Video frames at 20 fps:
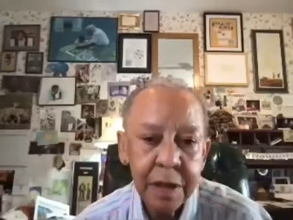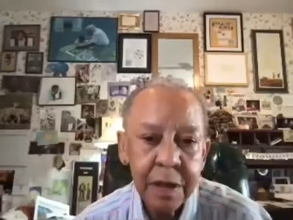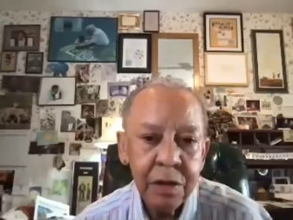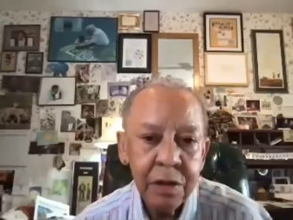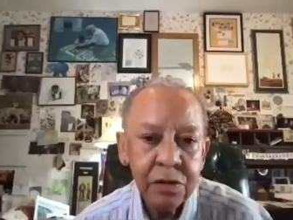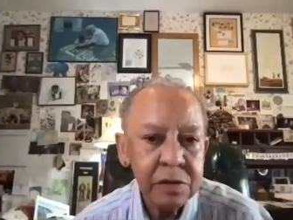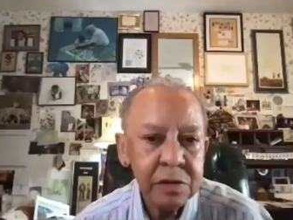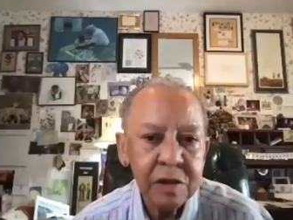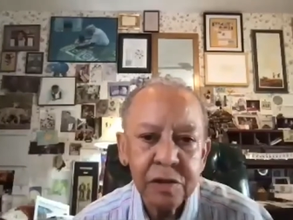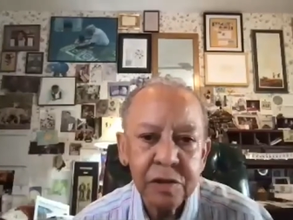
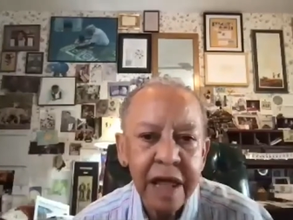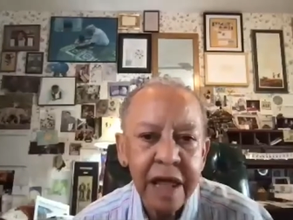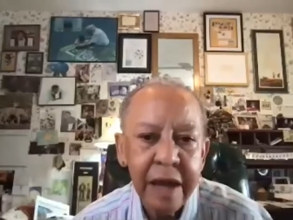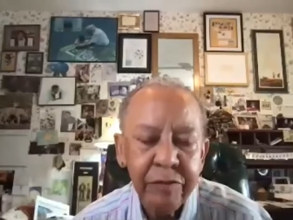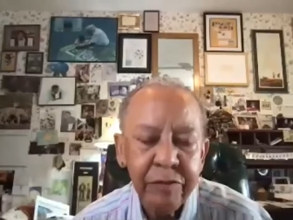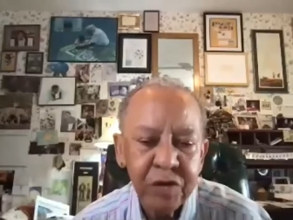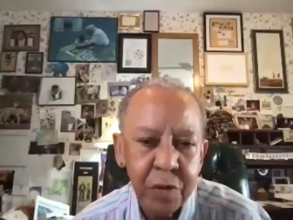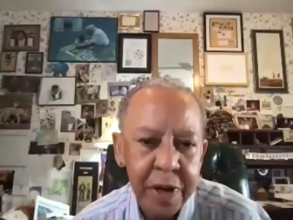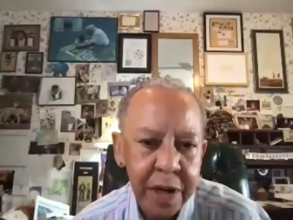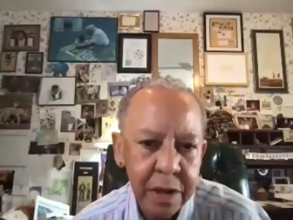The slave
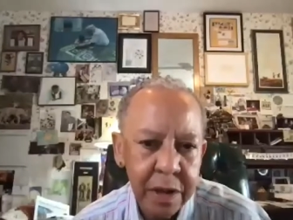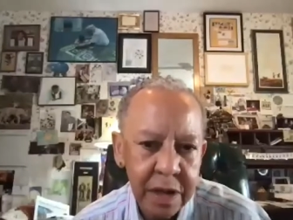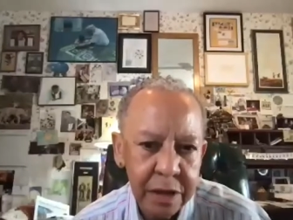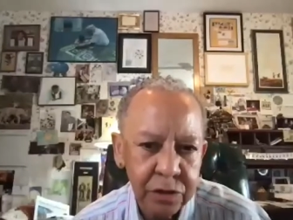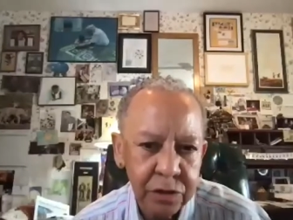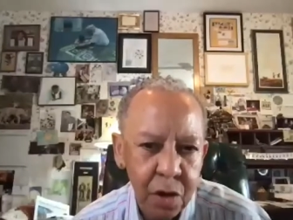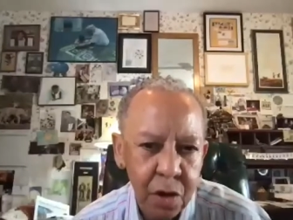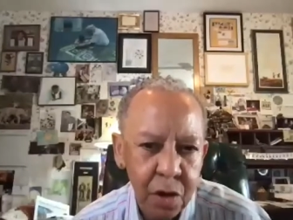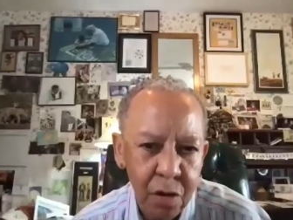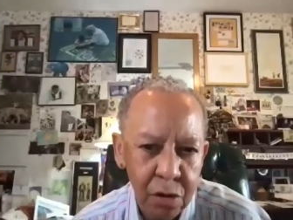trade
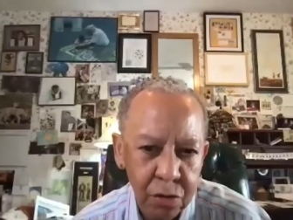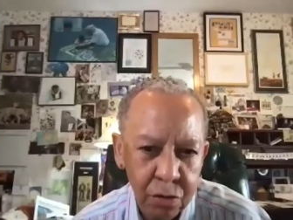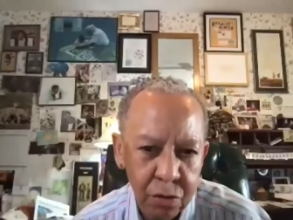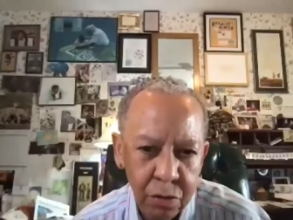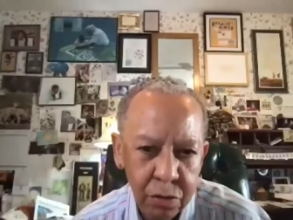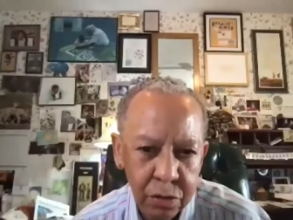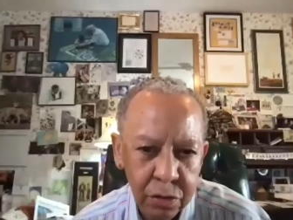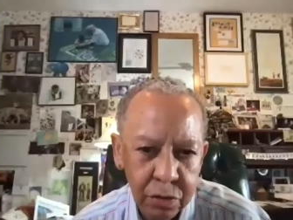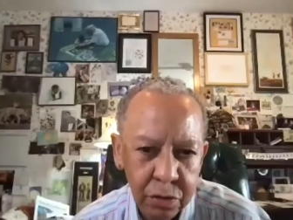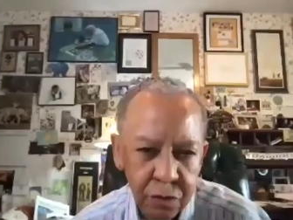has gone
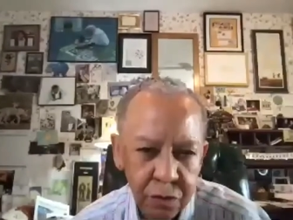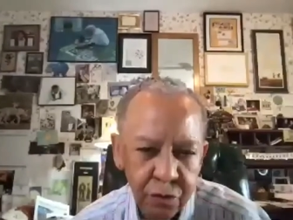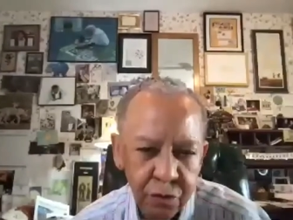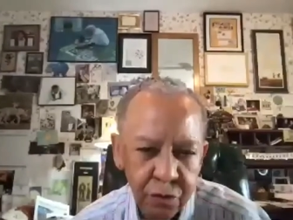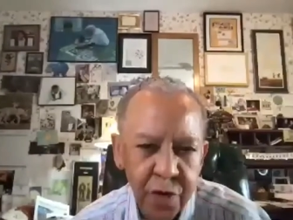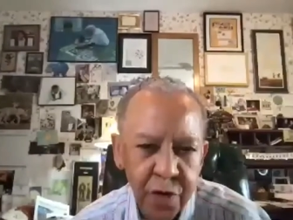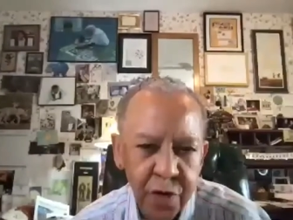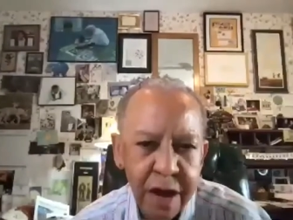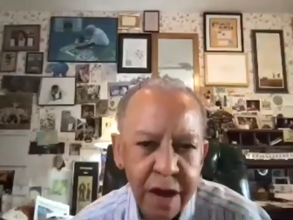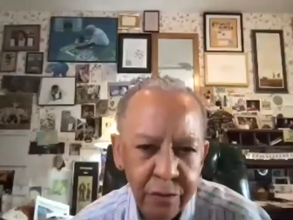on
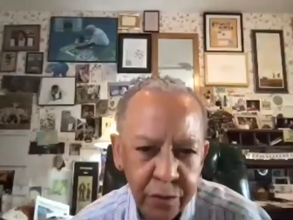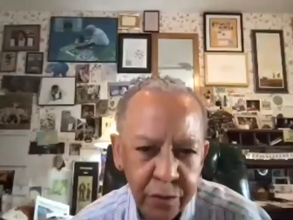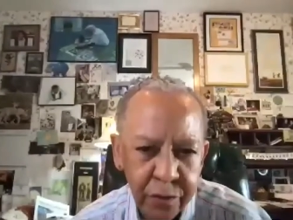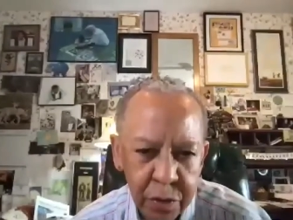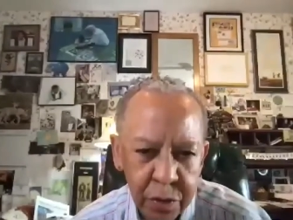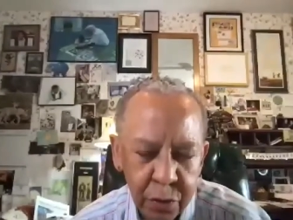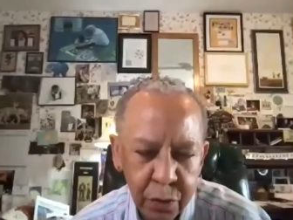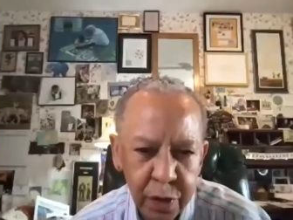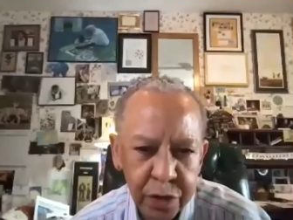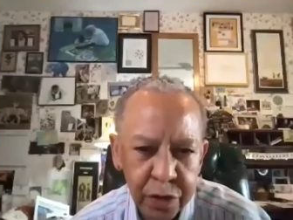forever,
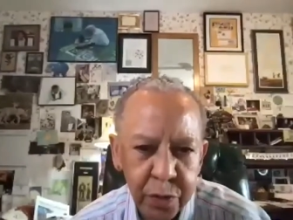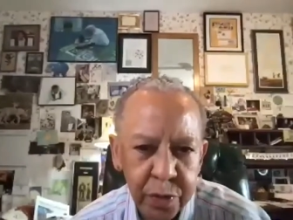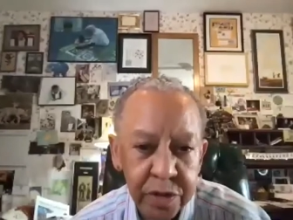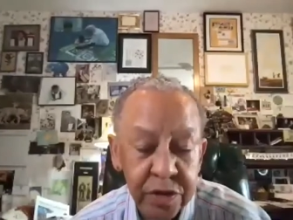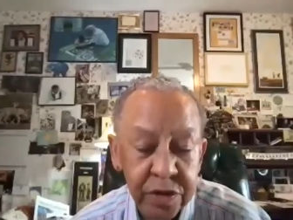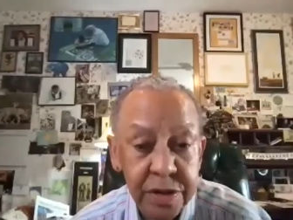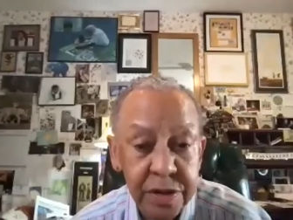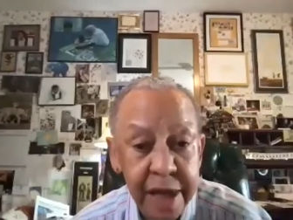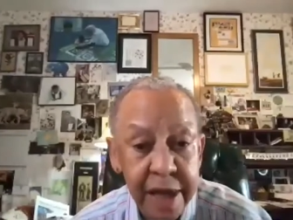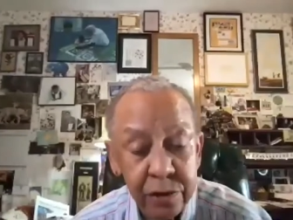whether
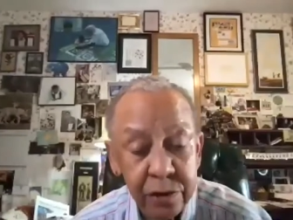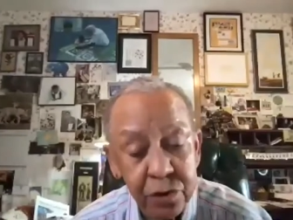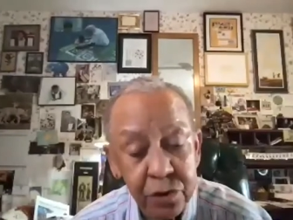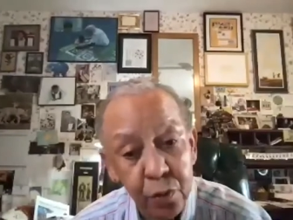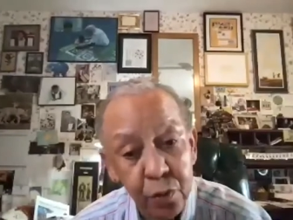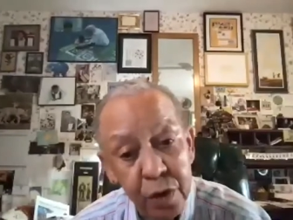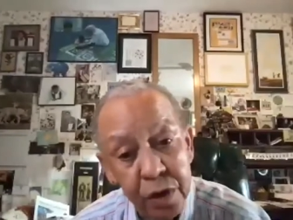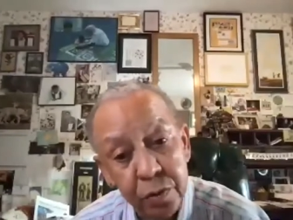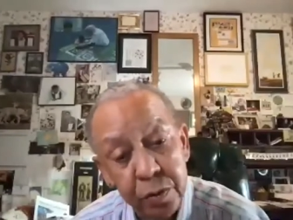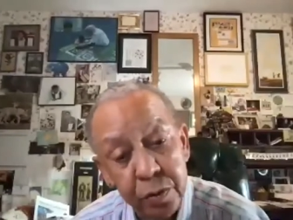it's sex or
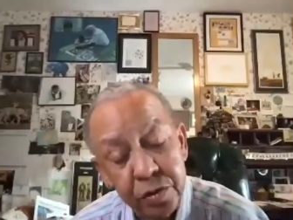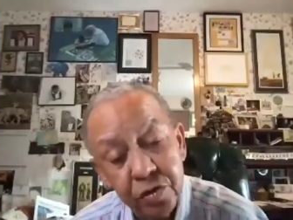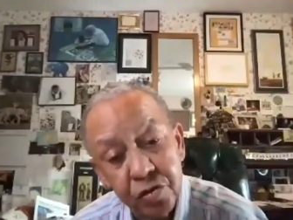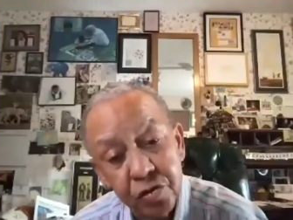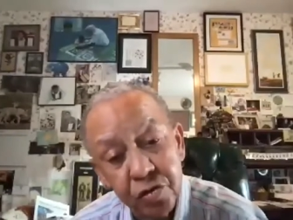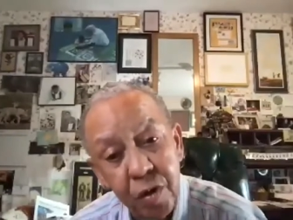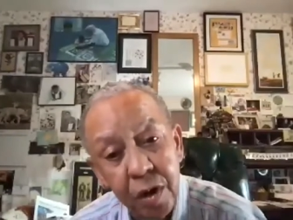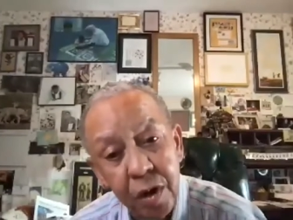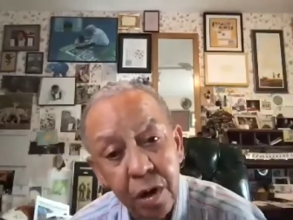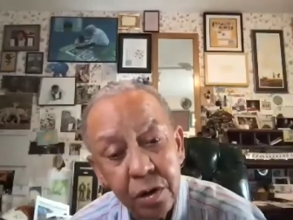whether it's
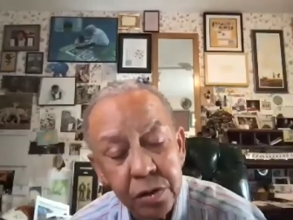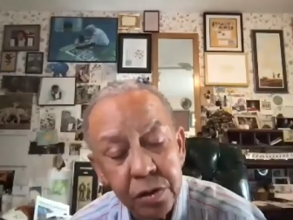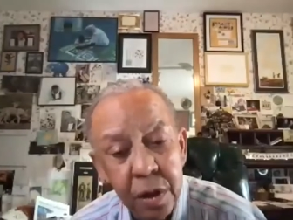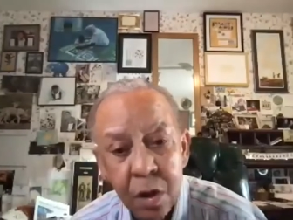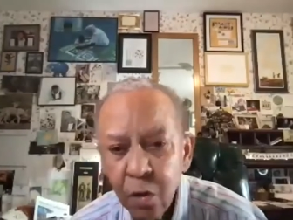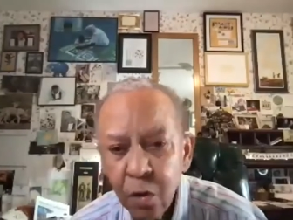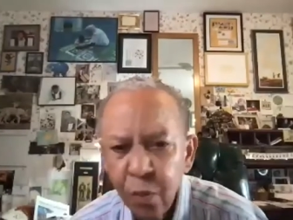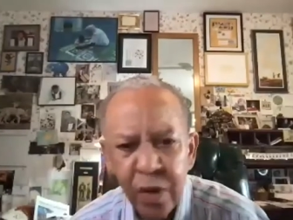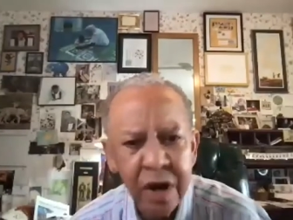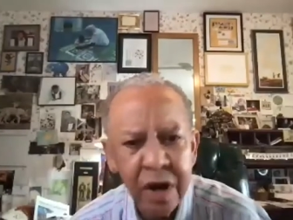drug,
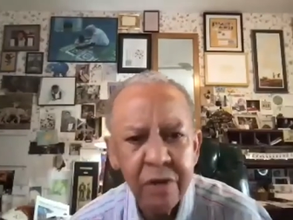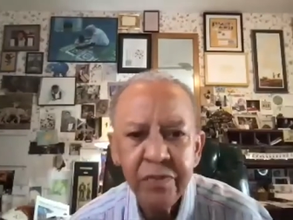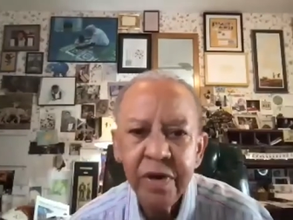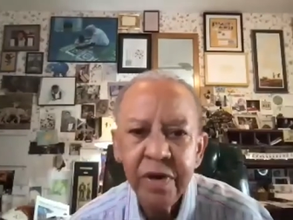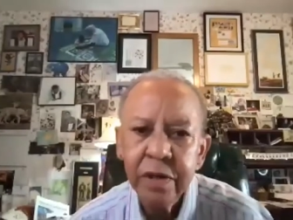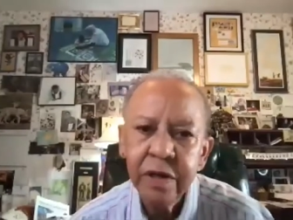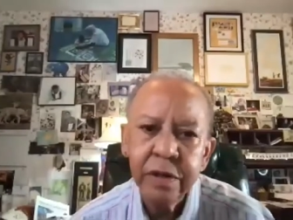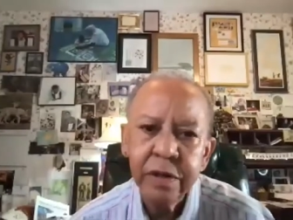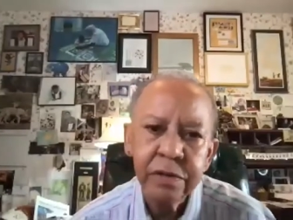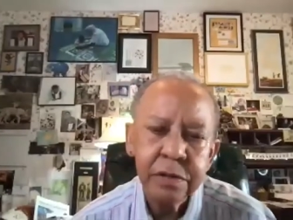whatever
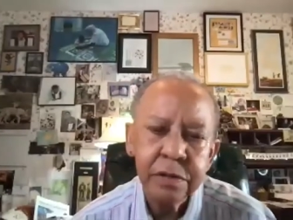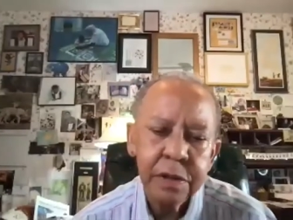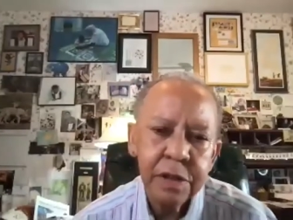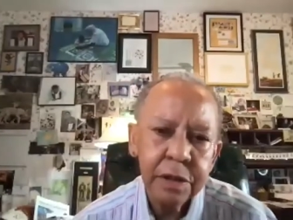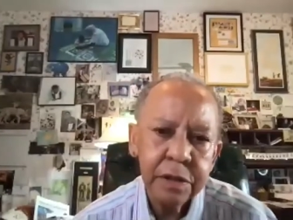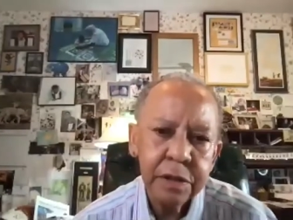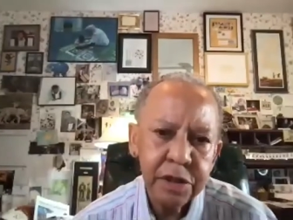it is.